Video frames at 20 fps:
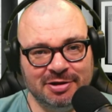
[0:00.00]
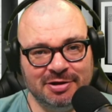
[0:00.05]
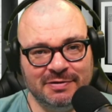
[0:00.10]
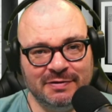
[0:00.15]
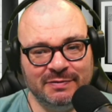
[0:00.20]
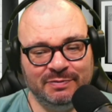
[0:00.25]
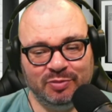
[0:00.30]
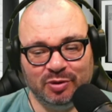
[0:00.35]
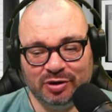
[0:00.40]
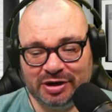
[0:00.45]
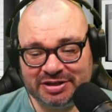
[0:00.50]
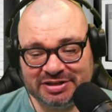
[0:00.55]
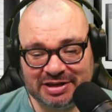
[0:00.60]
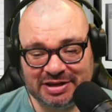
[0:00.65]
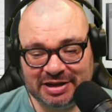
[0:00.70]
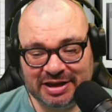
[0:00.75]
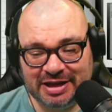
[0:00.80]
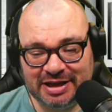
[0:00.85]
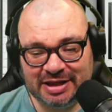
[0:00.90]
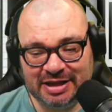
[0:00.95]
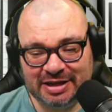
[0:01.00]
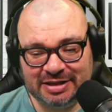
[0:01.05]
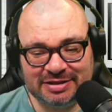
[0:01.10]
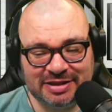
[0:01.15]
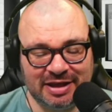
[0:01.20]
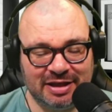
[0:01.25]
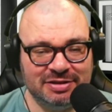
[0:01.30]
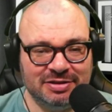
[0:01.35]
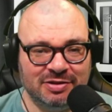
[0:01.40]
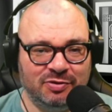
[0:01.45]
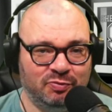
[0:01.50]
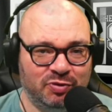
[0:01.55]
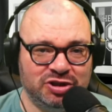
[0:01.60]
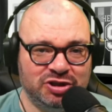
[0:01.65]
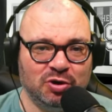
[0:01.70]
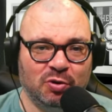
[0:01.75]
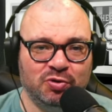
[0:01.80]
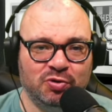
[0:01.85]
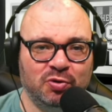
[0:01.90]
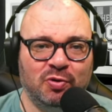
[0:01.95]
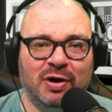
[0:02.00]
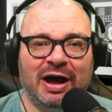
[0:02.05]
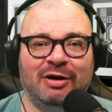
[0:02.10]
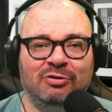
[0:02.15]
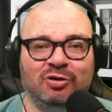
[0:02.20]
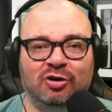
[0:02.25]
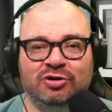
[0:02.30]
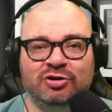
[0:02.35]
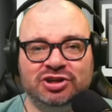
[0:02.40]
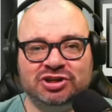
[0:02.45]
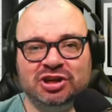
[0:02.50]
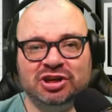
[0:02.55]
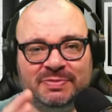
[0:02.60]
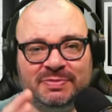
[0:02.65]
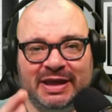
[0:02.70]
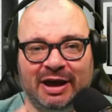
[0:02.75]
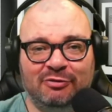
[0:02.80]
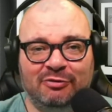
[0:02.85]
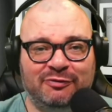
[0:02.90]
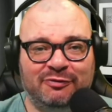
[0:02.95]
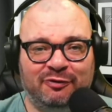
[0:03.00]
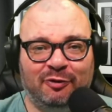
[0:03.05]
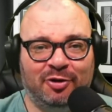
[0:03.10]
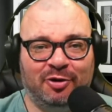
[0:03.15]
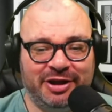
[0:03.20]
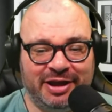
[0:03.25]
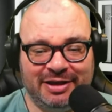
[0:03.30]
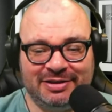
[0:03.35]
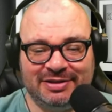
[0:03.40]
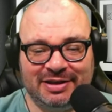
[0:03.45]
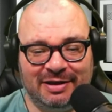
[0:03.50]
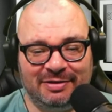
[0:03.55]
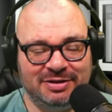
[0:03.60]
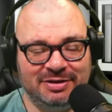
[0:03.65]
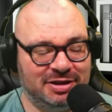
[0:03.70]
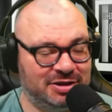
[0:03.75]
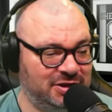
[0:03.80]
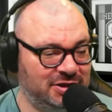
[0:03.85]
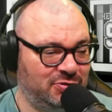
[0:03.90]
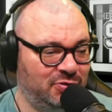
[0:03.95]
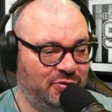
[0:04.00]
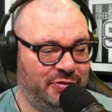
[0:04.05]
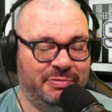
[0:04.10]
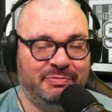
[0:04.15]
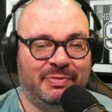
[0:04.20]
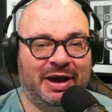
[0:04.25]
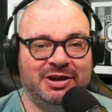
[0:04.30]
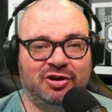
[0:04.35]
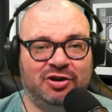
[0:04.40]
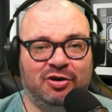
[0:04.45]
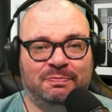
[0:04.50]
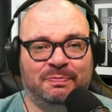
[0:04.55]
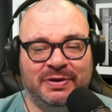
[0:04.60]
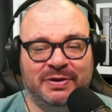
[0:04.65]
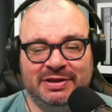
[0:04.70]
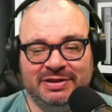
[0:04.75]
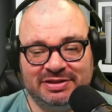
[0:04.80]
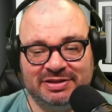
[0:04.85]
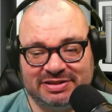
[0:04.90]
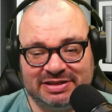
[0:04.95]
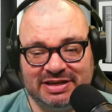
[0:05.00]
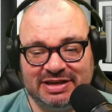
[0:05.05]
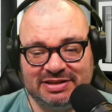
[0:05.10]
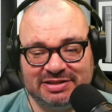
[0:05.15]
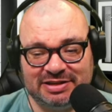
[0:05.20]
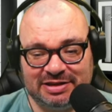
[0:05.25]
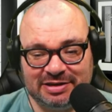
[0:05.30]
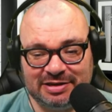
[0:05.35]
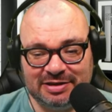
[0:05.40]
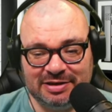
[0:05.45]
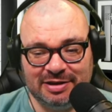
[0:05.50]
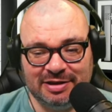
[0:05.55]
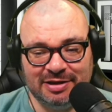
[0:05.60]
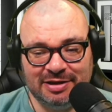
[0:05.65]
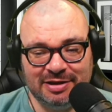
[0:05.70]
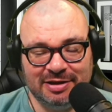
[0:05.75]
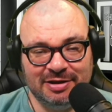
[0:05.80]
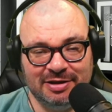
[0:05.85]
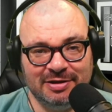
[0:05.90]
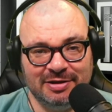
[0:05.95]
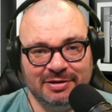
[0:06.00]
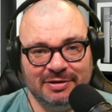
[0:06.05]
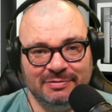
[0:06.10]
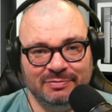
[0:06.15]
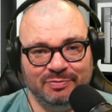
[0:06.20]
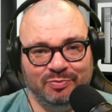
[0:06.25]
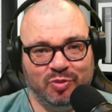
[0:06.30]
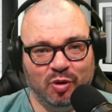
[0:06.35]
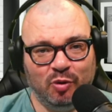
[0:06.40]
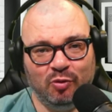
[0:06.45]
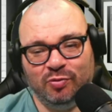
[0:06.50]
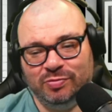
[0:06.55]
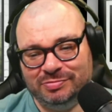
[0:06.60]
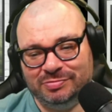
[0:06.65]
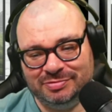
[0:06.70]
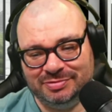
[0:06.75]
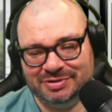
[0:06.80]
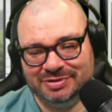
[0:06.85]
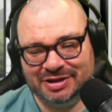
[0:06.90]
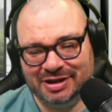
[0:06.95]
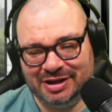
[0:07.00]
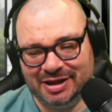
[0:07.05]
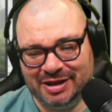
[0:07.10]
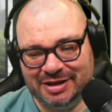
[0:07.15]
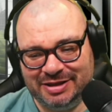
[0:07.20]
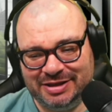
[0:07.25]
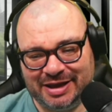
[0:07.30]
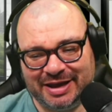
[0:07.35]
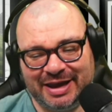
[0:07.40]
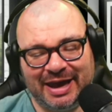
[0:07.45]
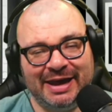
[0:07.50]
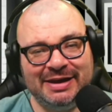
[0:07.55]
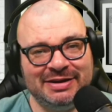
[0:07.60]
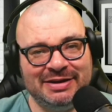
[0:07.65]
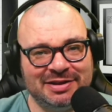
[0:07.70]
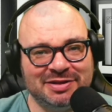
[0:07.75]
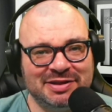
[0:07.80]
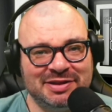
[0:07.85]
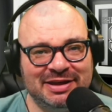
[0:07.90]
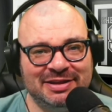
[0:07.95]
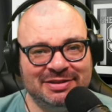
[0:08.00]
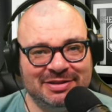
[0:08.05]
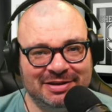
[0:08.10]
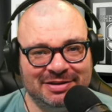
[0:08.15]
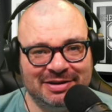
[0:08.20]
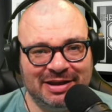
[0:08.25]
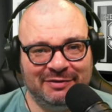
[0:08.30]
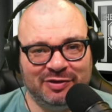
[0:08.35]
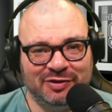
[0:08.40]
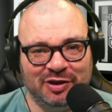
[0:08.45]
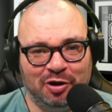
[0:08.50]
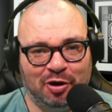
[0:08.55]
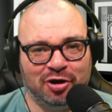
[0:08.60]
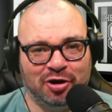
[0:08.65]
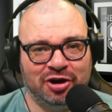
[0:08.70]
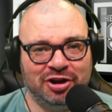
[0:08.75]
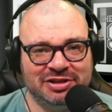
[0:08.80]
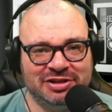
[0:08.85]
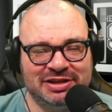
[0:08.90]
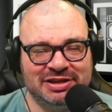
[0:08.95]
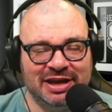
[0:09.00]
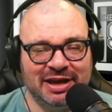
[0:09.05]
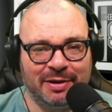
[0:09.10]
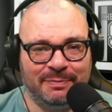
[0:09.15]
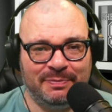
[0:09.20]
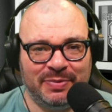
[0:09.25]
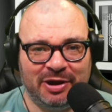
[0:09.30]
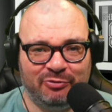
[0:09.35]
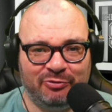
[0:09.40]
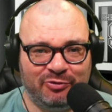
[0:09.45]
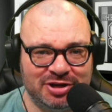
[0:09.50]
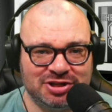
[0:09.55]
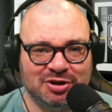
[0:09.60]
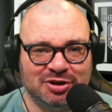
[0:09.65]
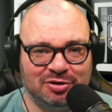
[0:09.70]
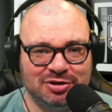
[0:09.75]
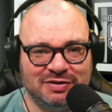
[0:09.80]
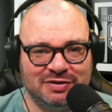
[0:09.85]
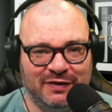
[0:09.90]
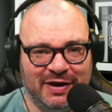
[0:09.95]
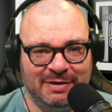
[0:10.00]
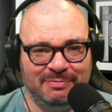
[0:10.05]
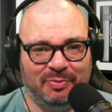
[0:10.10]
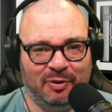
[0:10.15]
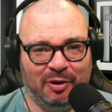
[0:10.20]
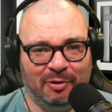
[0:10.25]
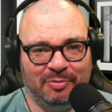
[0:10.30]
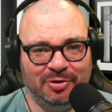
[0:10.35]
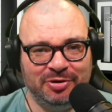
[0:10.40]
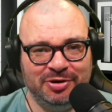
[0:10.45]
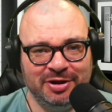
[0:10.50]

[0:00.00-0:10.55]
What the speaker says: But listen, we don't know how long he's going to be out for yet. It might not be the season. But you kind of think that if they're not going to take a big risk on Sven Botman,